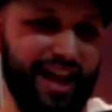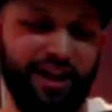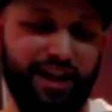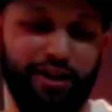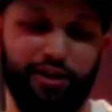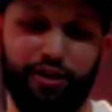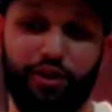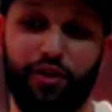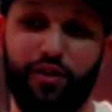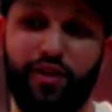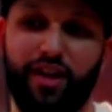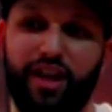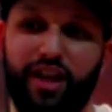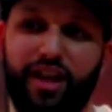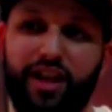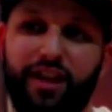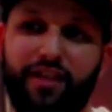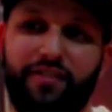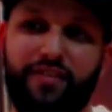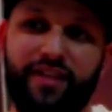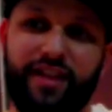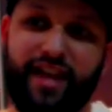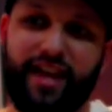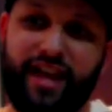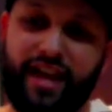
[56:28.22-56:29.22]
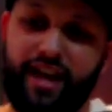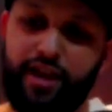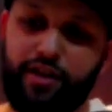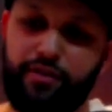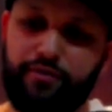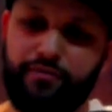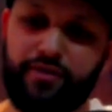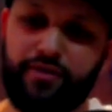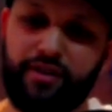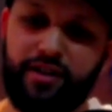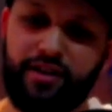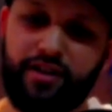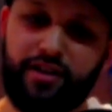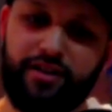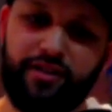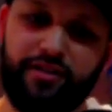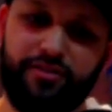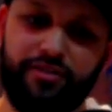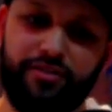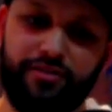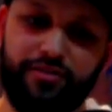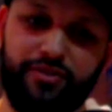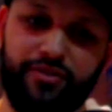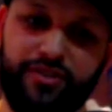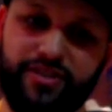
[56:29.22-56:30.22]
I don't know. They have
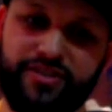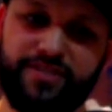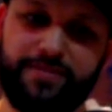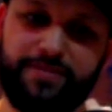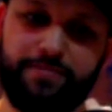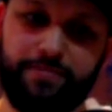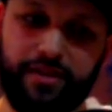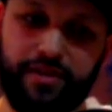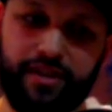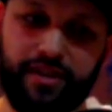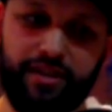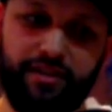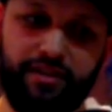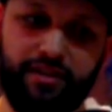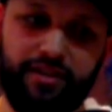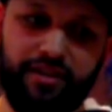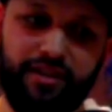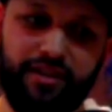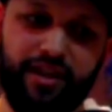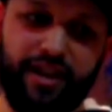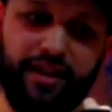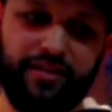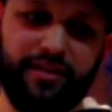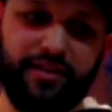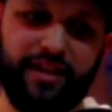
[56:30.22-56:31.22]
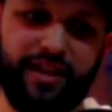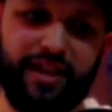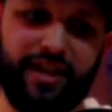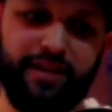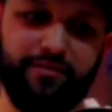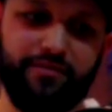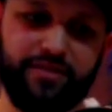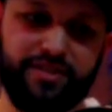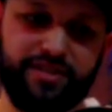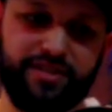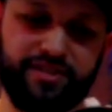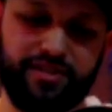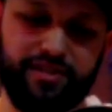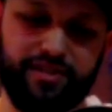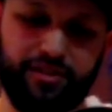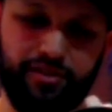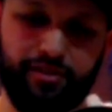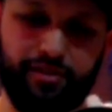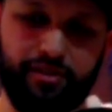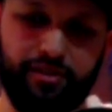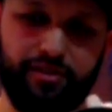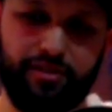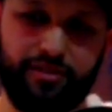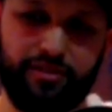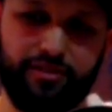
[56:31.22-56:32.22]
the speed and they have the
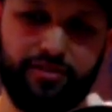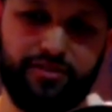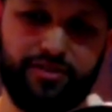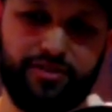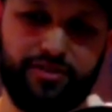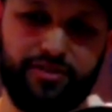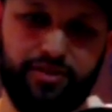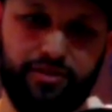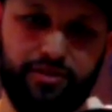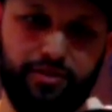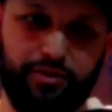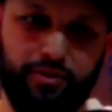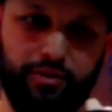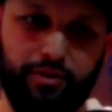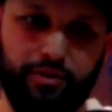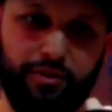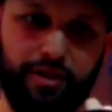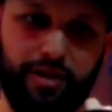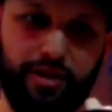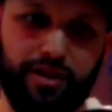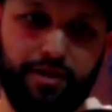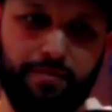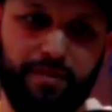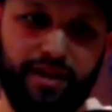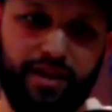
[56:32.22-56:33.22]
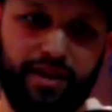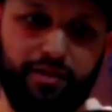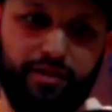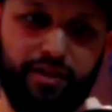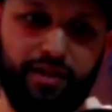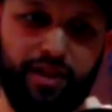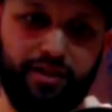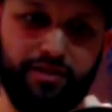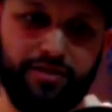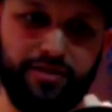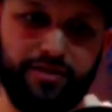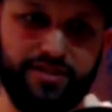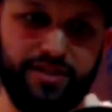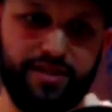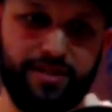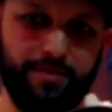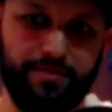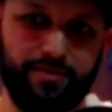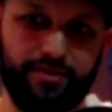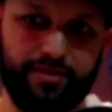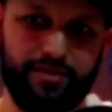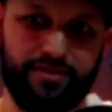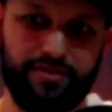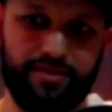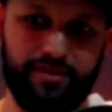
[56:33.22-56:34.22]
skill to make a lot of those
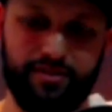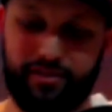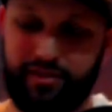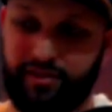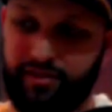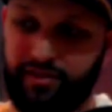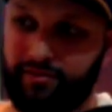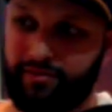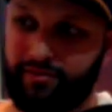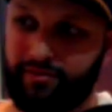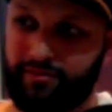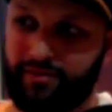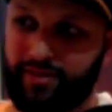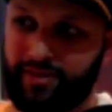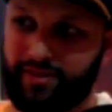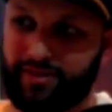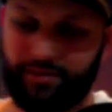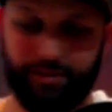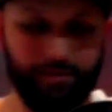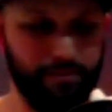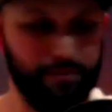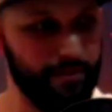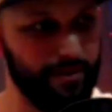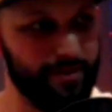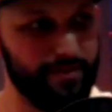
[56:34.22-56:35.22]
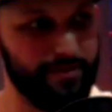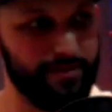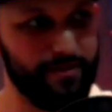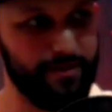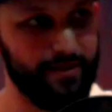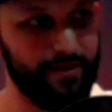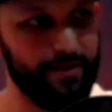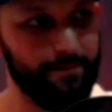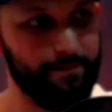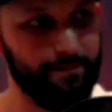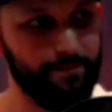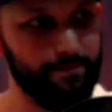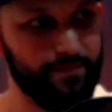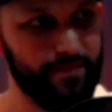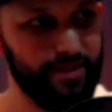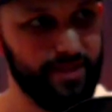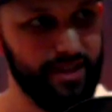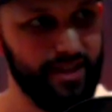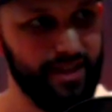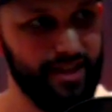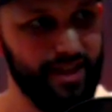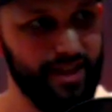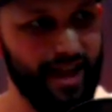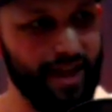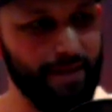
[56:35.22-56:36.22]
teams look silly. That's all I'm gonna say.
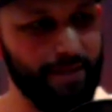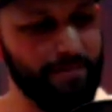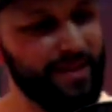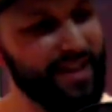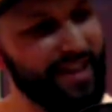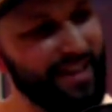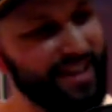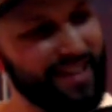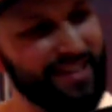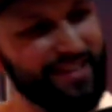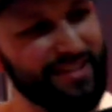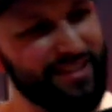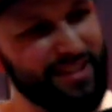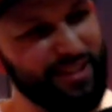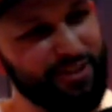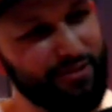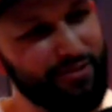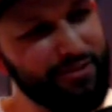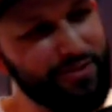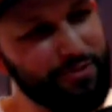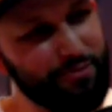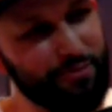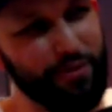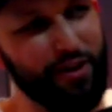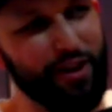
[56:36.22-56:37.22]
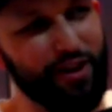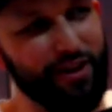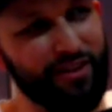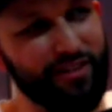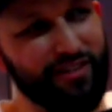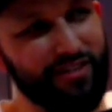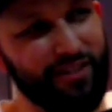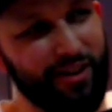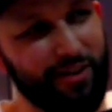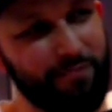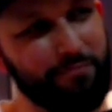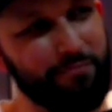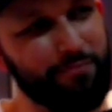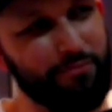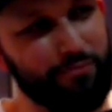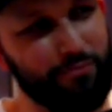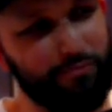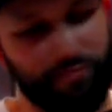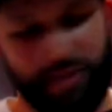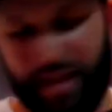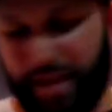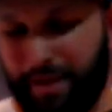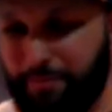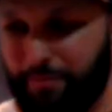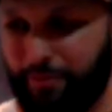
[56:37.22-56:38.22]
Mm-hmm. And you know what's weird? On
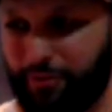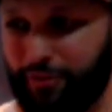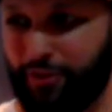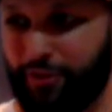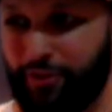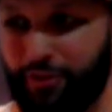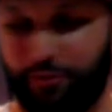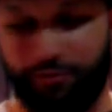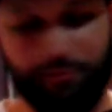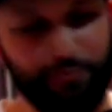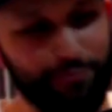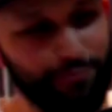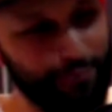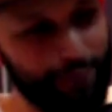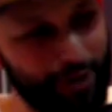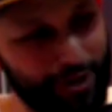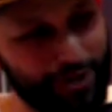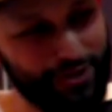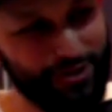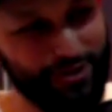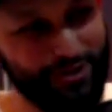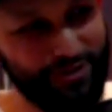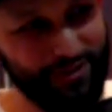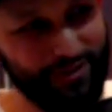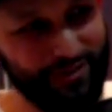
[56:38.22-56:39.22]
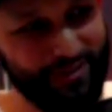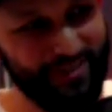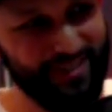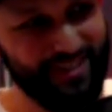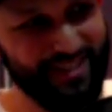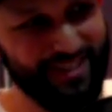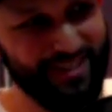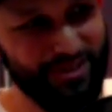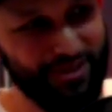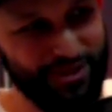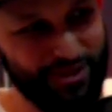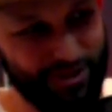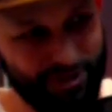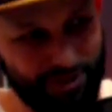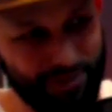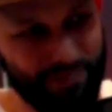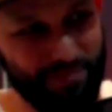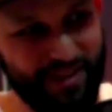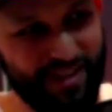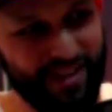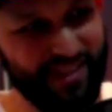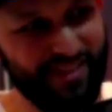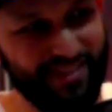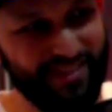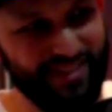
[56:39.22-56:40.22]
paper, though, Russia
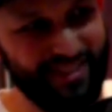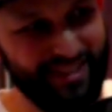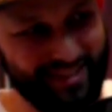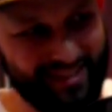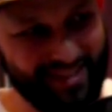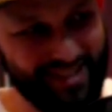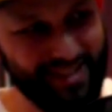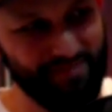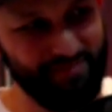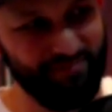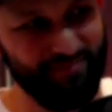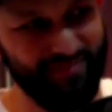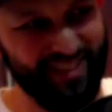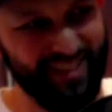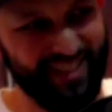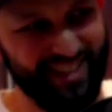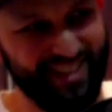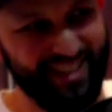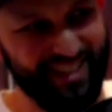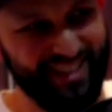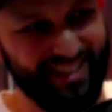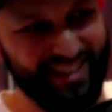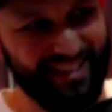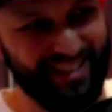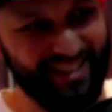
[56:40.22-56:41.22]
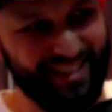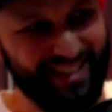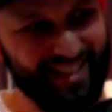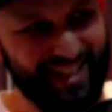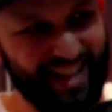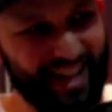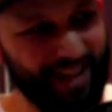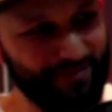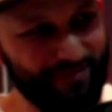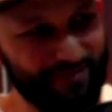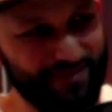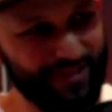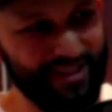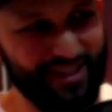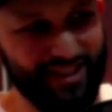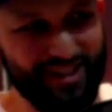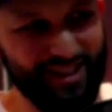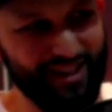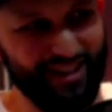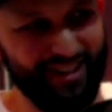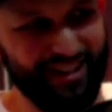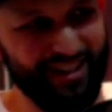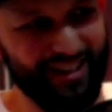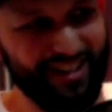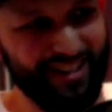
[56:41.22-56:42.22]
should be the team. Every
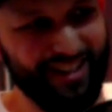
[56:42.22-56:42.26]
year.